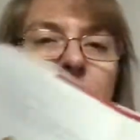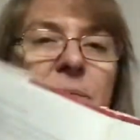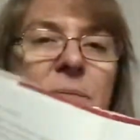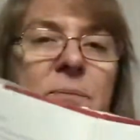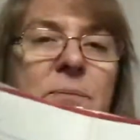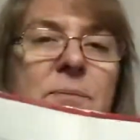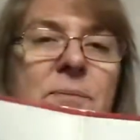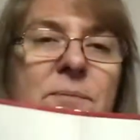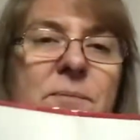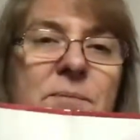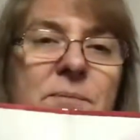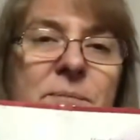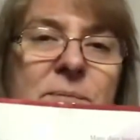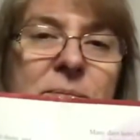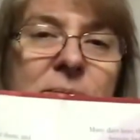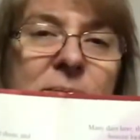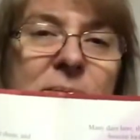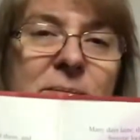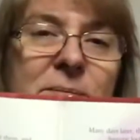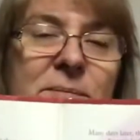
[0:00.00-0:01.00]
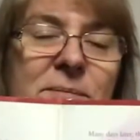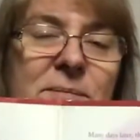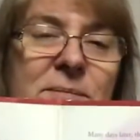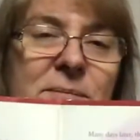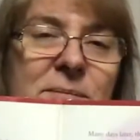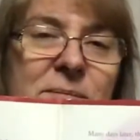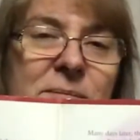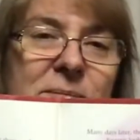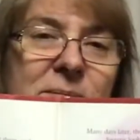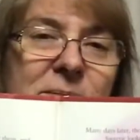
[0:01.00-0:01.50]

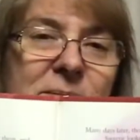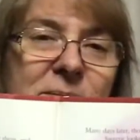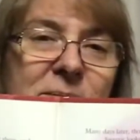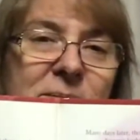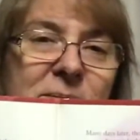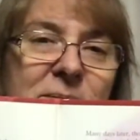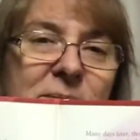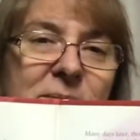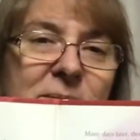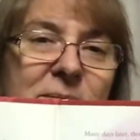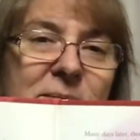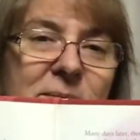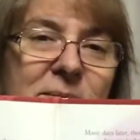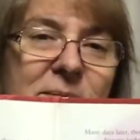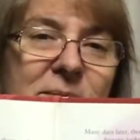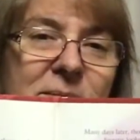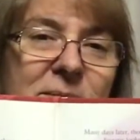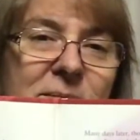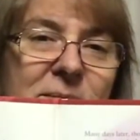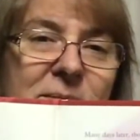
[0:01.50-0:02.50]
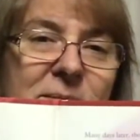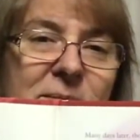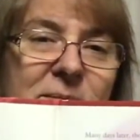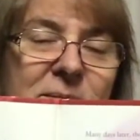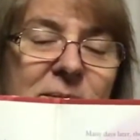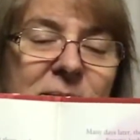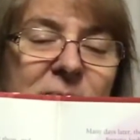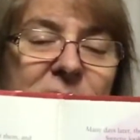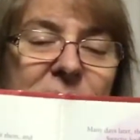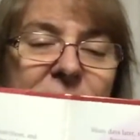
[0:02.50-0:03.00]

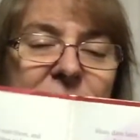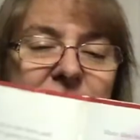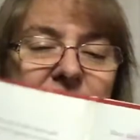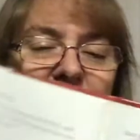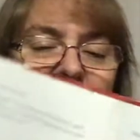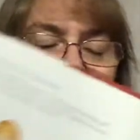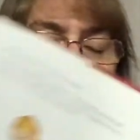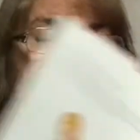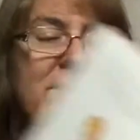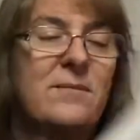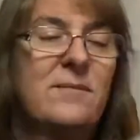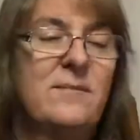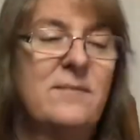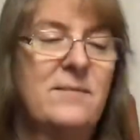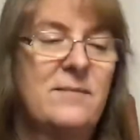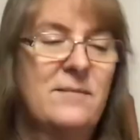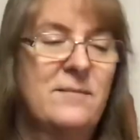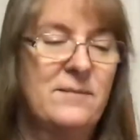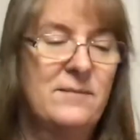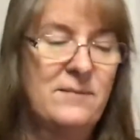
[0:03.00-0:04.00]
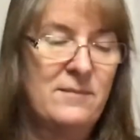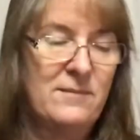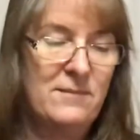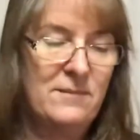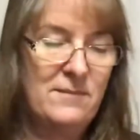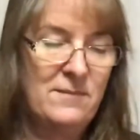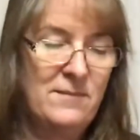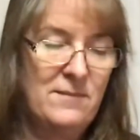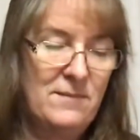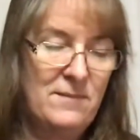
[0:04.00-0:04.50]

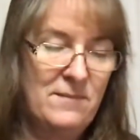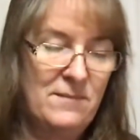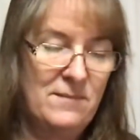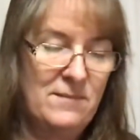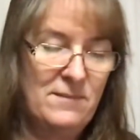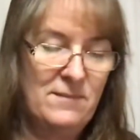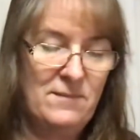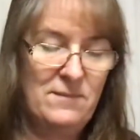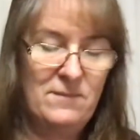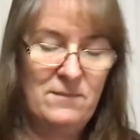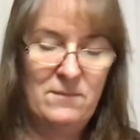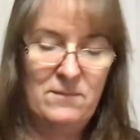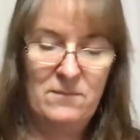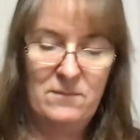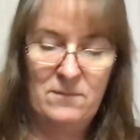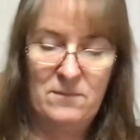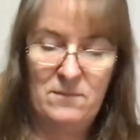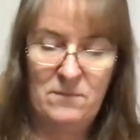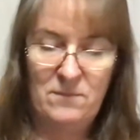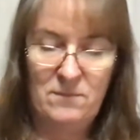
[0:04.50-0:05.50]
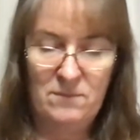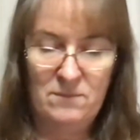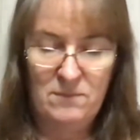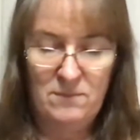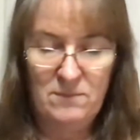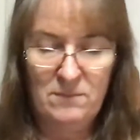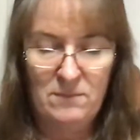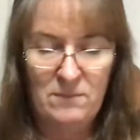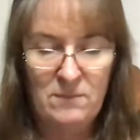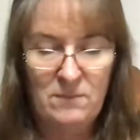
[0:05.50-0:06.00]

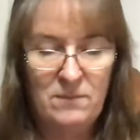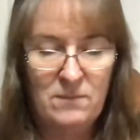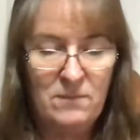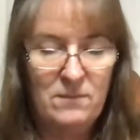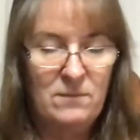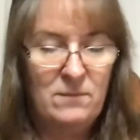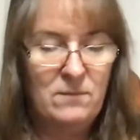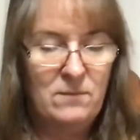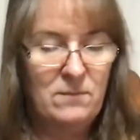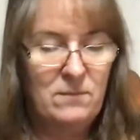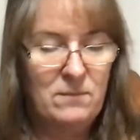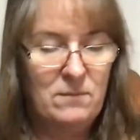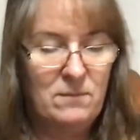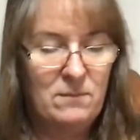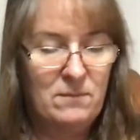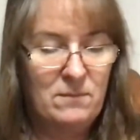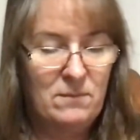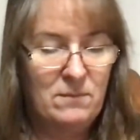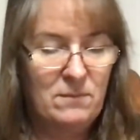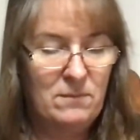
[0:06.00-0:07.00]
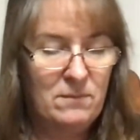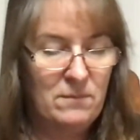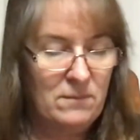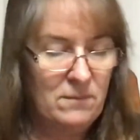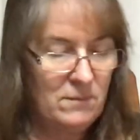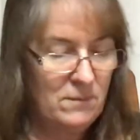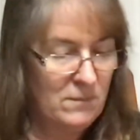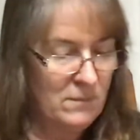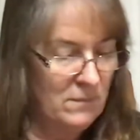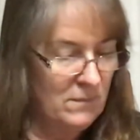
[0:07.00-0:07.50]

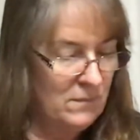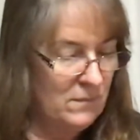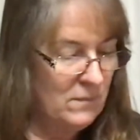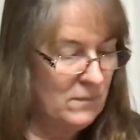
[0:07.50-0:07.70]
[no speech]